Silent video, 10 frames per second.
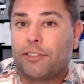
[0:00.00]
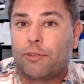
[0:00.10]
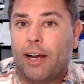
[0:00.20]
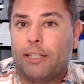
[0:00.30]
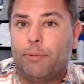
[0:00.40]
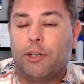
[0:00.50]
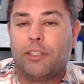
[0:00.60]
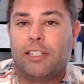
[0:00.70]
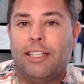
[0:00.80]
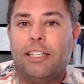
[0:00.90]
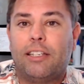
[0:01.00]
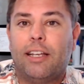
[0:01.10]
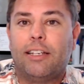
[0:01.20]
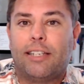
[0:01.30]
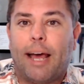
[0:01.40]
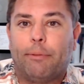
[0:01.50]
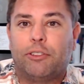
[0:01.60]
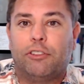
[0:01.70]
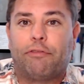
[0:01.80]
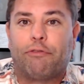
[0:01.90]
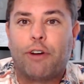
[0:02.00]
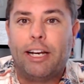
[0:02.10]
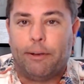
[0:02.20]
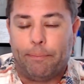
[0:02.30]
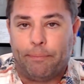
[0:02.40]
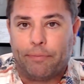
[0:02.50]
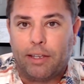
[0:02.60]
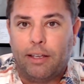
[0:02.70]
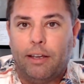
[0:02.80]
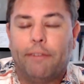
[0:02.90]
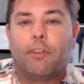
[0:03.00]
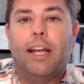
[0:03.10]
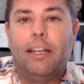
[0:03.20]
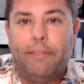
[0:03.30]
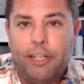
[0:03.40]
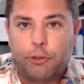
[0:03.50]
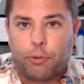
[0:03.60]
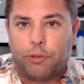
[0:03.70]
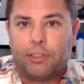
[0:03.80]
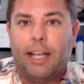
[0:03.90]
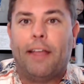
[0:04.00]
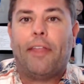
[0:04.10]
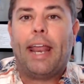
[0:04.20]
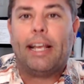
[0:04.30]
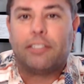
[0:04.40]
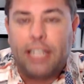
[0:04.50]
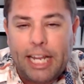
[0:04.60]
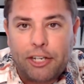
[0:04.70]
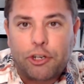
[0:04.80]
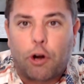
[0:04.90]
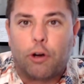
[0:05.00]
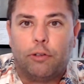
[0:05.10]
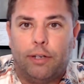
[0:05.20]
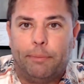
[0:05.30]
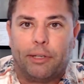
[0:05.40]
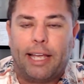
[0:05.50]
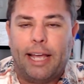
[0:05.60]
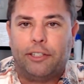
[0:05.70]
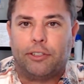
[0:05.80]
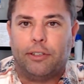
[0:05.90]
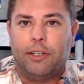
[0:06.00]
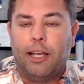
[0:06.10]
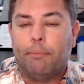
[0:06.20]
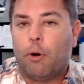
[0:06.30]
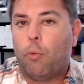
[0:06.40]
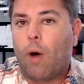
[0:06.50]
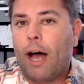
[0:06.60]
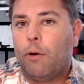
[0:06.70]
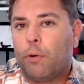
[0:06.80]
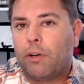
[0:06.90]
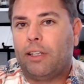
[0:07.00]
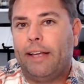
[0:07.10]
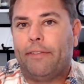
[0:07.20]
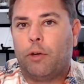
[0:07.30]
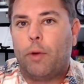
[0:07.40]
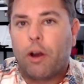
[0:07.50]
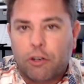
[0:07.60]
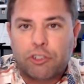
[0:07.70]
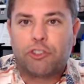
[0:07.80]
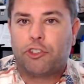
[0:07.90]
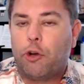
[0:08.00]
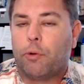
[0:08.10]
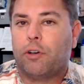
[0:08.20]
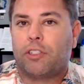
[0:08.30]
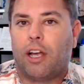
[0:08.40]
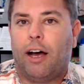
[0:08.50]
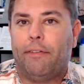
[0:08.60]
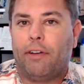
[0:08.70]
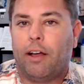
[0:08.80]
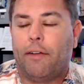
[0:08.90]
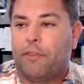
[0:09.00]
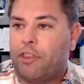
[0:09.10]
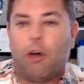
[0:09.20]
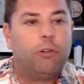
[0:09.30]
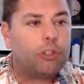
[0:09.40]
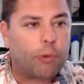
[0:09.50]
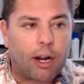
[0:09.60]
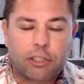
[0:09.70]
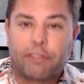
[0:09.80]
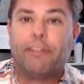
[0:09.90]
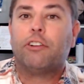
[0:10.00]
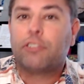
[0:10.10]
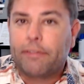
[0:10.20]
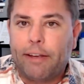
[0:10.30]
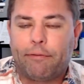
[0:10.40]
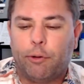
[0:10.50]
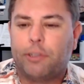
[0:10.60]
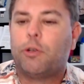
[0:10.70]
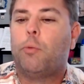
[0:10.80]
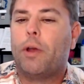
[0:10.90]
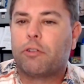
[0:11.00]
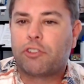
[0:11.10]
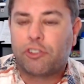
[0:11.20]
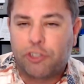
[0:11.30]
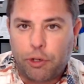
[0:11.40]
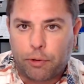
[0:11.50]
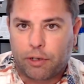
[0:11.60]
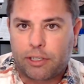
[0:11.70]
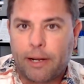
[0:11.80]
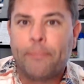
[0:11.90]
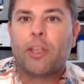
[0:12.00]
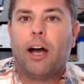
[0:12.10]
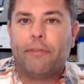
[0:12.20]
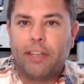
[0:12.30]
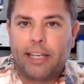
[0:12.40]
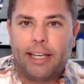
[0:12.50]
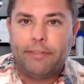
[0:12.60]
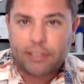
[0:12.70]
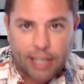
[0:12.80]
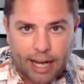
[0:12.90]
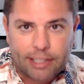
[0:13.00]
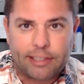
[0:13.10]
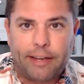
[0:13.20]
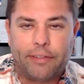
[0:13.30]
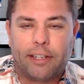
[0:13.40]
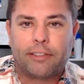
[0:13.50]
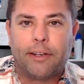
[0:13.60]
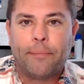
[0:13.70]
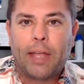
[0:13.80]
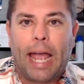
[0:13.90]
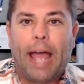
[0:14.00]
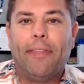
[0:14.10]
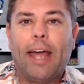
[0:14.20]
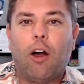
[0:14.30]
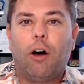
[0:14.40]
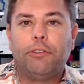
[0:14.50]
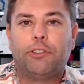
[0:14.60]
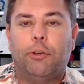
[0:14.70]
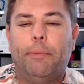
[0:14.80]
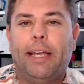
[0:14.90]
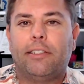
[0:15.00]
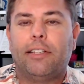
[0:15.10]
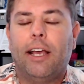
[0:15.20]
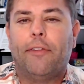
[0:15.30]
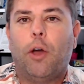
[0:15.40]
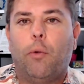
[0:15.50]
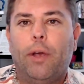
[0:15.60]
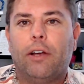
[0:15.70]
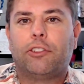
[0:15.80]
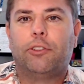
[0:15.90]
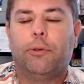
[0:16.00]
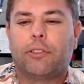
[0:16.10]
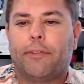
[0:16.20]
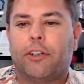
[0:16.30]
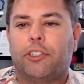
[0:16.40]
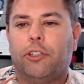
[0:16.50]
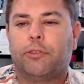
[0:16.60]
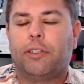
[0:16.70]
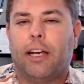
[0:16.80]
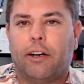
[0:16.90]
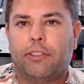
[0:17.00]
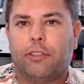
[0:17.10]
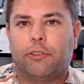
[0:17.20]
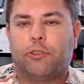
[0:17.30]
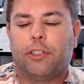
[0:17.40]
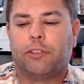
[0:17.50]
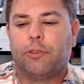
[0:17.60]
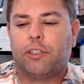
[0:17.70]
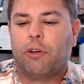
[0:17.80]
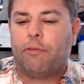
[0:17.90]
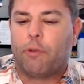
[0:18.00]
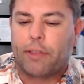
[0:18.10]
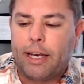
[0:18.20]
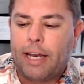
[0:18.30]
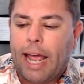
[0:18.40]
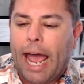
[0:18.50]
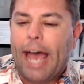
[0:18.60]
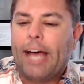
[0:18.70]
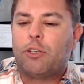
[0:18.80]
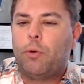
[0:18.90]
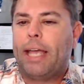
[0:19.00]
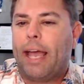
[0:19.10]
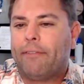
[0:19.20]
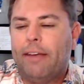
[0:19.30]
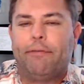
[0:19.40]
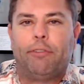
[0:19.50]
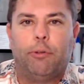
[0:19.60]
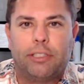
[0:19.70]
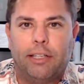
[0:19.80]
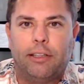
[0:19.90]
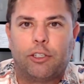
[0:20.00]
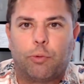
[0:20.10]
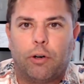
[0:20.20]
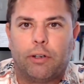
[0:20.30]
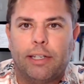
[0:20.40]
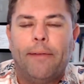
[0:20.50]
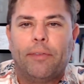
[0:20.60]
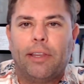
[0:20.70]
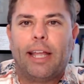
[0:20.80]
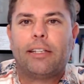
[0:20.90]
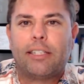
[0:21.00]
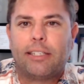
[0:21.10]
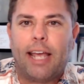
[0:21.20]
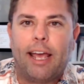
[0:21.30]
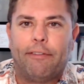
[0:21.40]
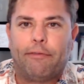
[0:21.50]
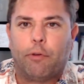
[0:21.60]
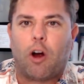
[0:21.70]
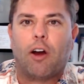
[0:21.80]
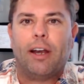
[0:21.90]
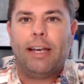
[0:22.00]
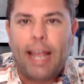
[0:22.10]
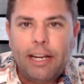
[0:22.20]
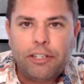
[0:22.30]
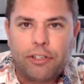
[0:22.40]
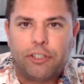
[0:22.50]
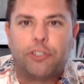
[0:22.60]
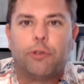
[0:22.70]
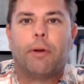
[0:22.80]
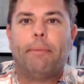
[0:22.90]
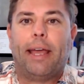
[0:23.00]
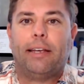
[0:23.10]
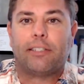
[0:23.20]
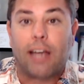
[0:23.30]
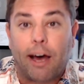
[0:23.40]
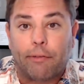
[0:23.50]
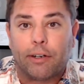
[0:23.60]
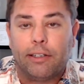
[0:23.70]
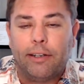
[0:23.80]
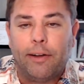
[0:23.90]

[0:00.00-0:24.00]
Christ, because this establishes freedom for individuals that has an eternal implication. But while we're living, we are stewards of those are our spheres of influence. We are stewards of the gifts God has given us. And that also means that we are stewards of our children and our children's children and so forth. And as we have influence in this world, let us stand for our nations to remain sovereign